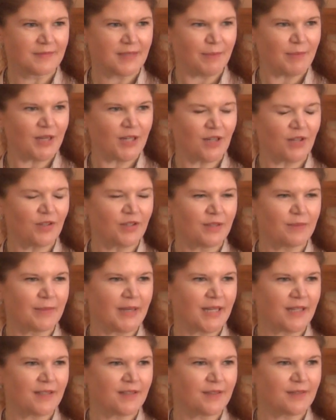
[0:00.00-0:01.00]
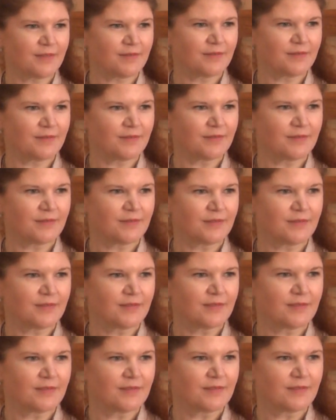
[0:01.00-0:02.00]
I'm not calling back.
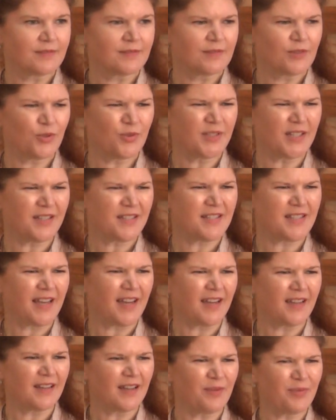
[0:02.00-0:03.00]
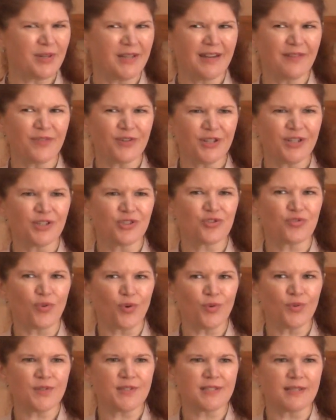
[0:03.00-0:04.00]
Who does that? I would never
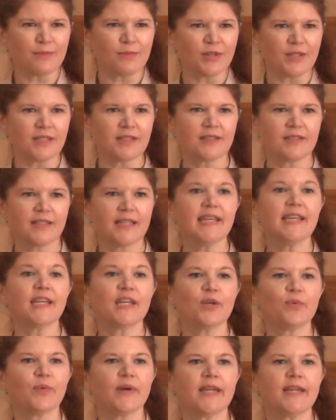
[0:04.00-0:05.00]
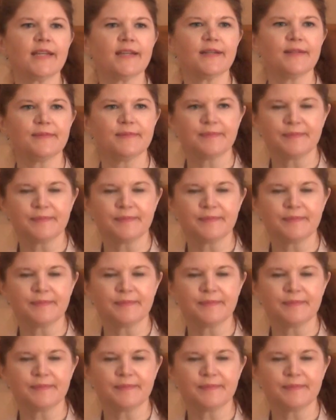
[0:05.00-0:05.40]
control someone. He can wait.